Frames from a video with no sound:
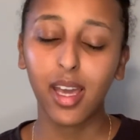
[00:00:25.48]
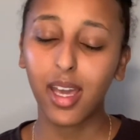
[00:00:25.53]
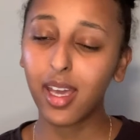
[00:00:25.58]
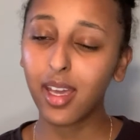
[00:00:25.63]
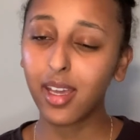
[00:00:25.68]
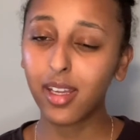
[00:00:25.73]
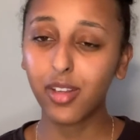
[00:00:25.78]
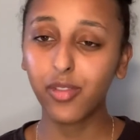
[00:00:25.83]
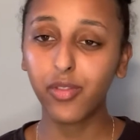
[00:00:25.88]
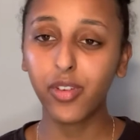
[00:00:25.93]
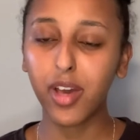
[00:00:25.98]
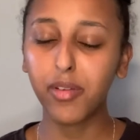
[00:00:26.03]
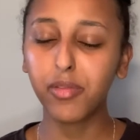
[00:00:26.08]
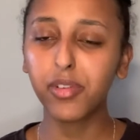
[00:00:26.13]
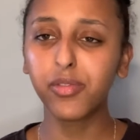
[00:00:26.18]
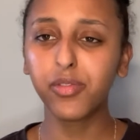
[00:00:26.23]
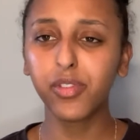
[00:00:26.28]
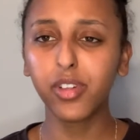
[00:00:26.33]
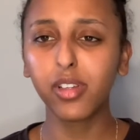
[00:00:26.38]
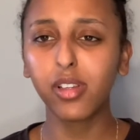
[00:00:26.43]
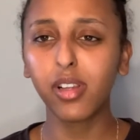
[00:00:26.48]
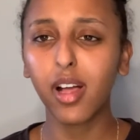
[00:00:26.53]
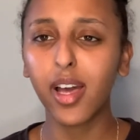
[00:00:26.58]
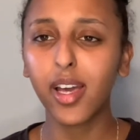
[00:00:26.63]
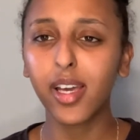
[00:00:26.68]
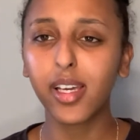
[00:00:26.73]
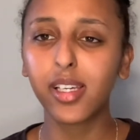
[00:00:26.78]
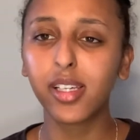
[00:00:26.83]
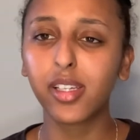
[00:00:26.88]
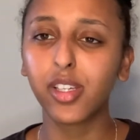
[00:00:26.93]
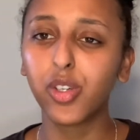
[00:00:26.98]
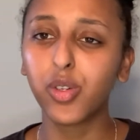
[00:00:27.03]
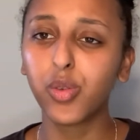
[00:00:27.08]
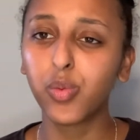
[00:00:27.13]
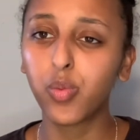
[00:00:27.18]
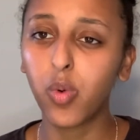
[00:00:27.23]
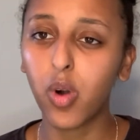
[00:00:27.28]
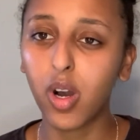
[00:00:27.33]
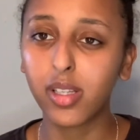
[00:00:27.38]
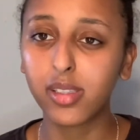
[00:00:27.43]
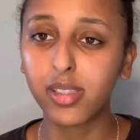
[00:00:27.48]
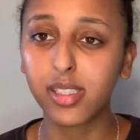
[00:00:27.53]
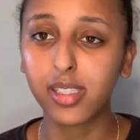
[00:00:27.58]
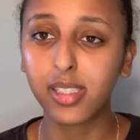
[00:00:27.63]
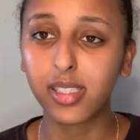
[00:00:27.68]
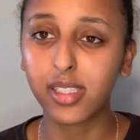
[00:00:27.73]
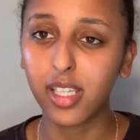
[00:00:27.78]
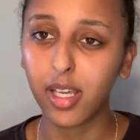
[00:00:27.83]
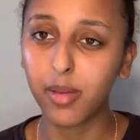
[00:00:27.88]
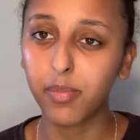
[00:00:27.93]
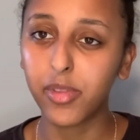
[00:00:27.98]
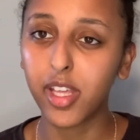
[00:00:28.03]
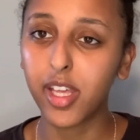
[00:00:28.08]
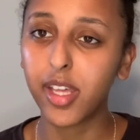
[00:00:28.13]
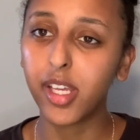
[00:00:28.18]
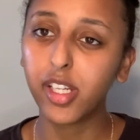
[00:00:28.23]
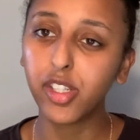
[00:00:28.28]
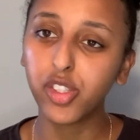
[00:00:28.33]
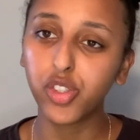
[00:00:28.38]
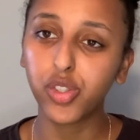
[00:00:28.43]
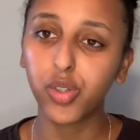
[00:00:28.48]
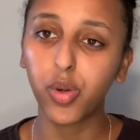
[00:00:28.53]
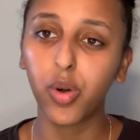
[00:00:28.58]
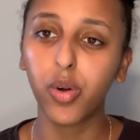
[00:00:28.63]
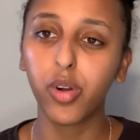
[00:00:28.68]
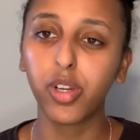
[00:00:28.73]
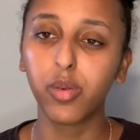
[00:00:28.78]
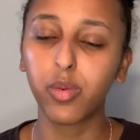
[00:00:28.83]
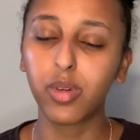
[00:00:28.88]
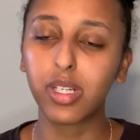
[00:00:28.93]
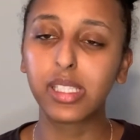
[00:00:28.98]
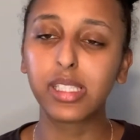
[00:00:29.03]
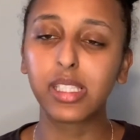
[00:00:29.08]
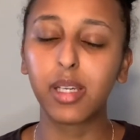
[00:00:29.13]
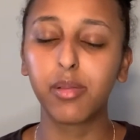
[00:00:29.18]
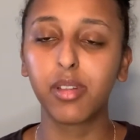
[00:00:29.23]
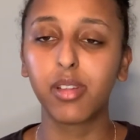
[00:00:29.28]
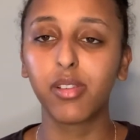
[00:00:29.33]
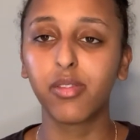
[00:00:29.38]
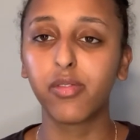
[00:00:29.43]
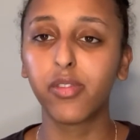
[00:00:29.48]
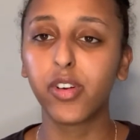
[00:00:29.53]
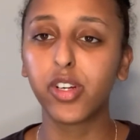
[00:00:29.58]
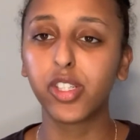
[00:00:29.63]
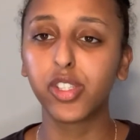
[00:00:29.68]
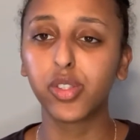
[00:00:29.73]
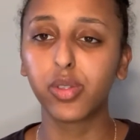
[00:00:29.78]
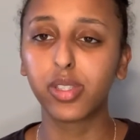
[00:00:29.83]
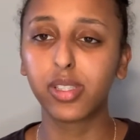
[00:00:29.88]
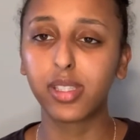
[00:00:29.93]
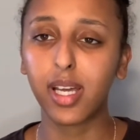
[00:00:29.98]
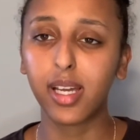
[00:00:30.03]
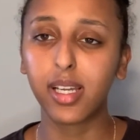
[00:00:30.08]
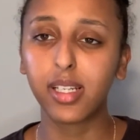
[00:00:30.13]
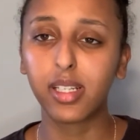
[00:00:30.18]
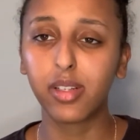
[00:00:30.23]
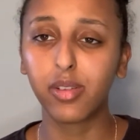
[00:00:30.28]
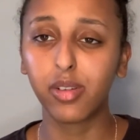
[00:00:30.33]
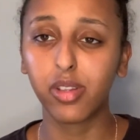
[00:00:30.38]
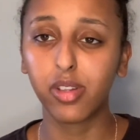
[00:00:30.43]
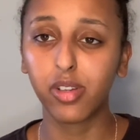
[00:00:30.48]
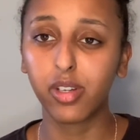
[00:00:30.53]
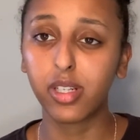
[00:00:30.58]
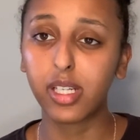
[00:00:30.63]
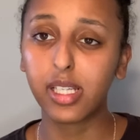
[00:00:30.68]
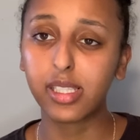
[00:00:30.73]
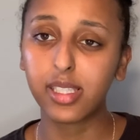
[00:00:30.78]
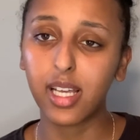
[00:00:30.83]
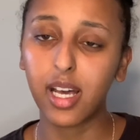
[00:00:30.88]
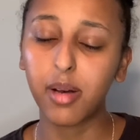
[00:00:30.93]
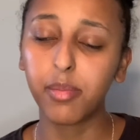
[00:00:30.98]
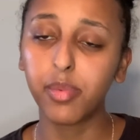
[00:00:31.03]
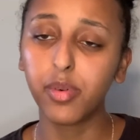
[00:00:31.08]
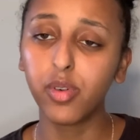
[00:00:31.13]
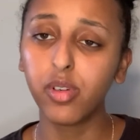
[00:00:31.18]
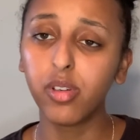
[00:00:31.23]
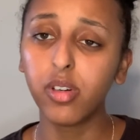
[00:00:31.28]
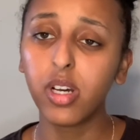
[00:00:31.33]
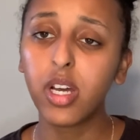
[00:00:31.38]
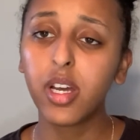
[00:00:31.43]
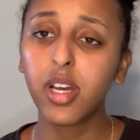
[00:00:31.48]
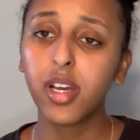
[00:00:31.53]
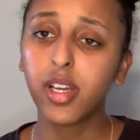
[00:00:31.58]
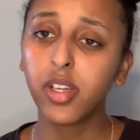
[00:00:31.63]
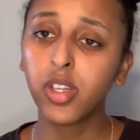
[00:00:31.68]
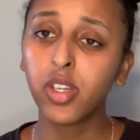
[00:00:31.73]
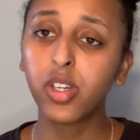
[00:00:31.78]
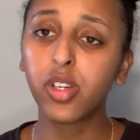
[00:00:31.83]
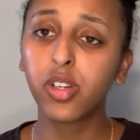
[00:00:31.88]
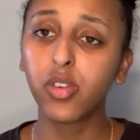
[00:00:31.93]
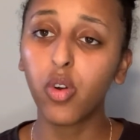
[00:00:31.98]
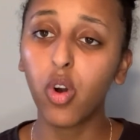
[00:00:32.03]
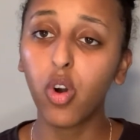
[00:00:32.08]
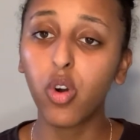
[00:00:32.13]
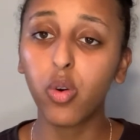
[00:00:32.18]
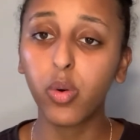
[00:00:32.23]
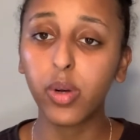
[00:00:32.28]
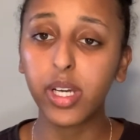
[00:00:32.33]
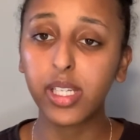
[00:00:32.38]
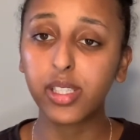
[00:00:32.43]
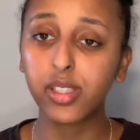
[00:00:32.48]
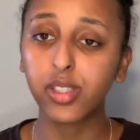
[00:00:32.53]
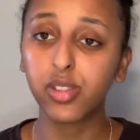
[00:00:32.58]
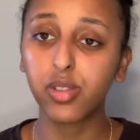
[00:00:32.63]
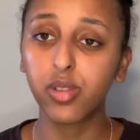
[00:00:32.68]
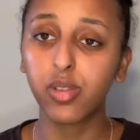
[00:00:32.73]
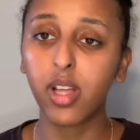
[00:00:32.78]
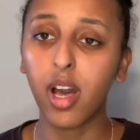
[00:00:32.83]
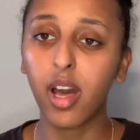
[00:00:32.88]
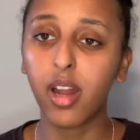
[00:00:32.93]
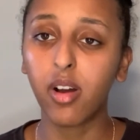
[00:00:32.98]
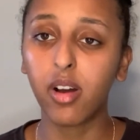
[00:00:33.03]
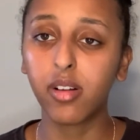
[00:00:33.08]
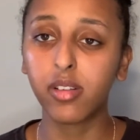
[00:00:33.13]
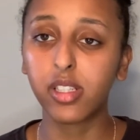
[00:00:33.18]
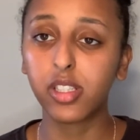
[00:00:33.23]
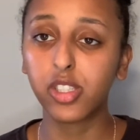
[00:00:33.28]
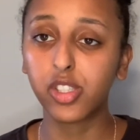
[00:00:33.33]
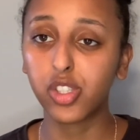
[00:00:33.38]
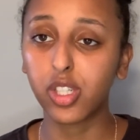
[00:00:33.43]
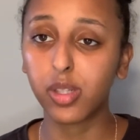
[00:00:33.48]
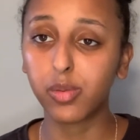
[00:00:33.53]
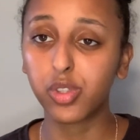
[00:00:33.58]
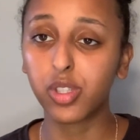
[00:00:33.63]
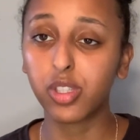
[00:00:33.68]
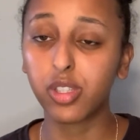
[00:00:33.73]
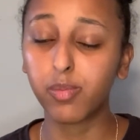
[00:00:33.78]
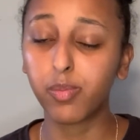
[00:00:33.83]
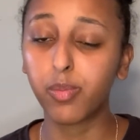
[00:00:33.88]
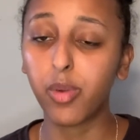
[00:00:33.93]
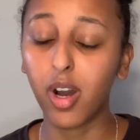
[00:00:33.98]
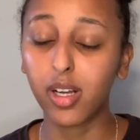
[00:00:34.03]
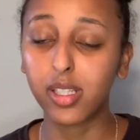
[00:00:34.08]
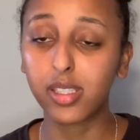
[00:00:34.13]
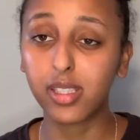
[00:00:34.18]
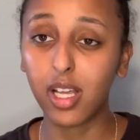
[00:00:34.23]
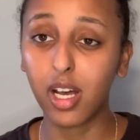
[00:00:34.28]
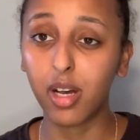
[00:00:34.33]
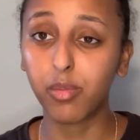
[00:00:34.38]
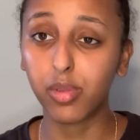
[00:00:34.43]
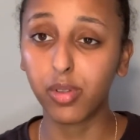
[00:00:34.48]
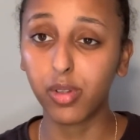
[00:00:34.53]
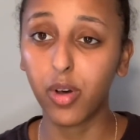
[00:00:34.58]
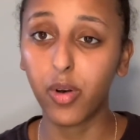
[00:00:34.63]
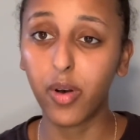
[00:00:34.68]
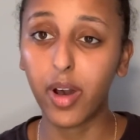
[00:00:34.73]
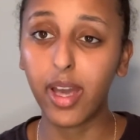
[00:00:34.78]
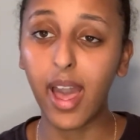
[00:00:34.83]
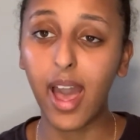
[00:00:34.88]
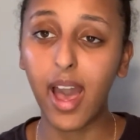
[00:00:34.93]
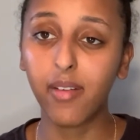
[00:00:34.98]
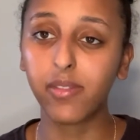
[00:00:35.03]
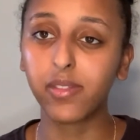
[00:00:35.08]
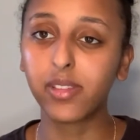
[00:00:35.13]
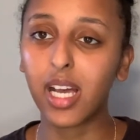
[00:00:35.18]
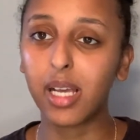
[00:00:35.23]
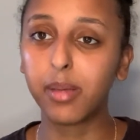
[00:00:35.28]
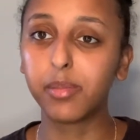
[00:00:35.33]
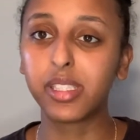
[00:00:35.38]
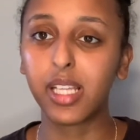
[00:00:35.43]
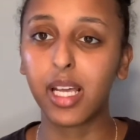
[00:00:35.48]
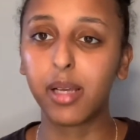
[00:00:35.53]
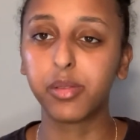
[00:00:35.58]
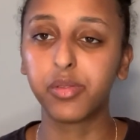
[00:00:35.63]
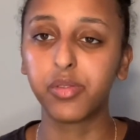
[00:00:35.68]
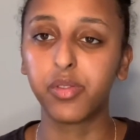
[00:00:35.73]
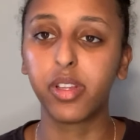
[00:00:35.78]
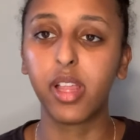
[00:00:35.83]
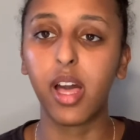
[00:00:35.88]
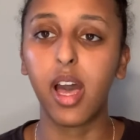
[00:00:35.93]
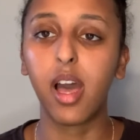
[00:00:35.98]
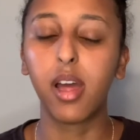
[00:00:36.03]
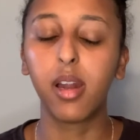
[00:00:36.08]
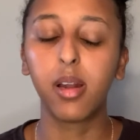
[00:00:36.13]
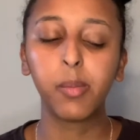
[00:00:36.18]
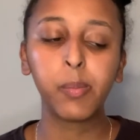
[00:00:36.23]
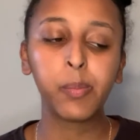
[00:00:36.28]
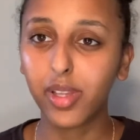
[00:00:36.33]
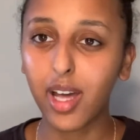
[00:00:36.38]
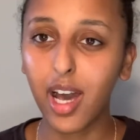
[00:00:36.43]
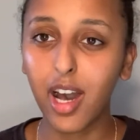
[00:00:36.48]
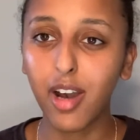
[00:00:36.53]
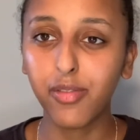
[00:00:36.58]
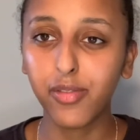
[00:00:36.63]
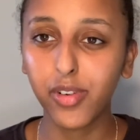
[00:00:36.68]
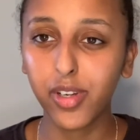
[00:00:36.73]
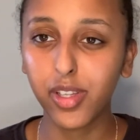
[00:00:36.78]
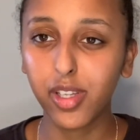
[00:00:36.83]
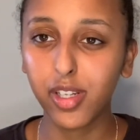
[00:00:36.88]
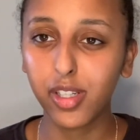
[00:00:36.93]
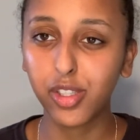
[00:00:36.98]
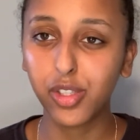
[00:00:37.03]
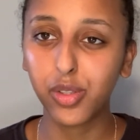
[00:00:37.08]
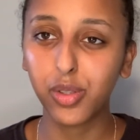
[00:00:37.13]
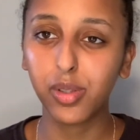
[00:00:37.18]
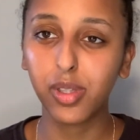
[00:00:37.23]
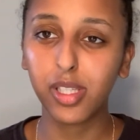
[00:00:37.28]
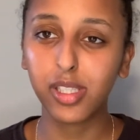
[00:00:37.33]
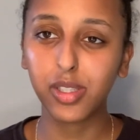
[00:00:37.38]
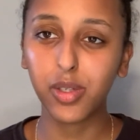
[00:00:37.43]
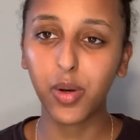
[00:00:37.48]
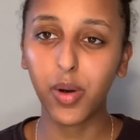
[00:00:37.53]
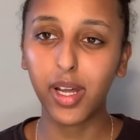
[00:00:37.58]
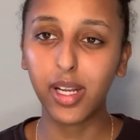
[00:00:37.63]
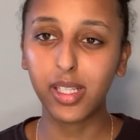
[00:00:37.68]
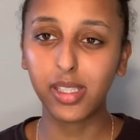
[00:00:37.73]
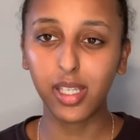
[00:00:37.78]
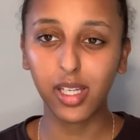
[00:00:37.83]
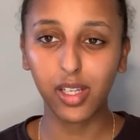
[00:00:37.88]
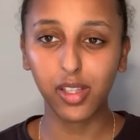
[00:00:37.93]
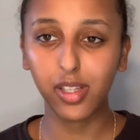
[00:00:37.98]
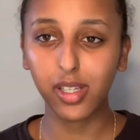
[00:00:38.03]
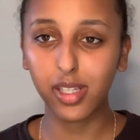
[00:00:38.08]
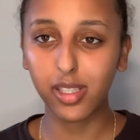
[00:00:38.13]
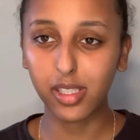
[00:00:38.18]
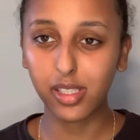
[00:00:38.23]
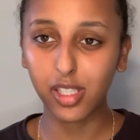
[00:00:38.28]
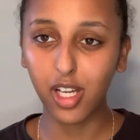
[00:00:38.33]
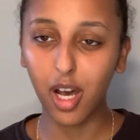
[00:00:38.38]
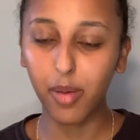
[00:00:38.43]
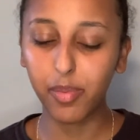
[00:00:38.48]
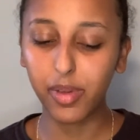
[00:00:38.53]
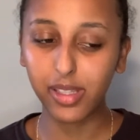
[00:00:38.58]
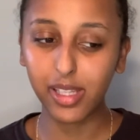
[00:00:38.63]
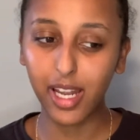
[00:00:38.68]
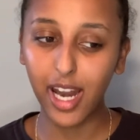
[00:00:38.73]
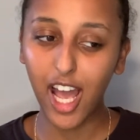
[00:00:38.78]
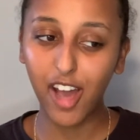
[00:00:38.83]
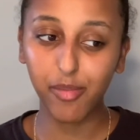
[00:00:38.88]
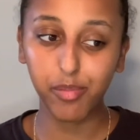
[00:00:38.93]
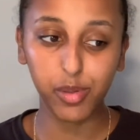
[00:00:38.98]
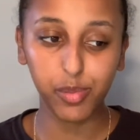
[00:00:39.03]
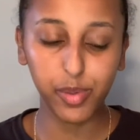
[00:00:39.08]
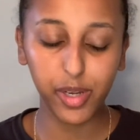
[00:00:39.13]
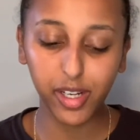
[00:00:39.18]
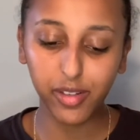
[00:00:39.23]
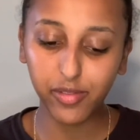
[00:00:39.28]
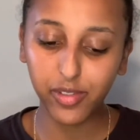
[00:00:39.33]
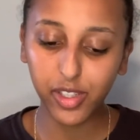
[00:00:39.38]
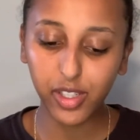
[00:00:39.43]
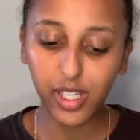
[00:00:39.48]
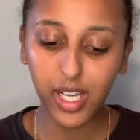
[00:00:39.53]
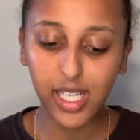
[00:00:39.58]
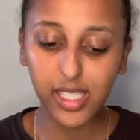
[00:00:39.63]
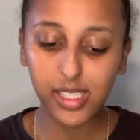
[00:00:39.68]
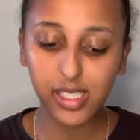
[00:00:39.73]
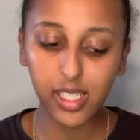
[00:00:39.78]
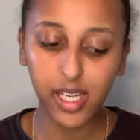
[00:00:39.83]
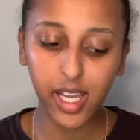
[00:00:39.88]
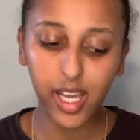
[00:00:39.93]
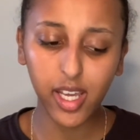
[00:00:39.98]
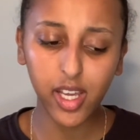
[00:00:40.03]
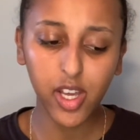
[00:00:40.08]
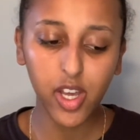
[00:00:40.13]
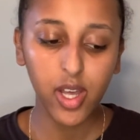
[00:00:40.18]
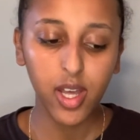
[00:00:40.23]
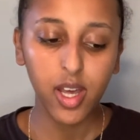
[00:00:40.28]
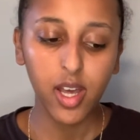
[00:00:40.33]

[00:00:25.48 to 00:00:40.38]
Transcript: And if you ever feel like you want to skip the intro or you want to skip to the first or second or third example, you can always do that on the description box down below. I have timestamps for that. Without further ado, let's go ahead and take a look at the topic that I have prepared for you guys today.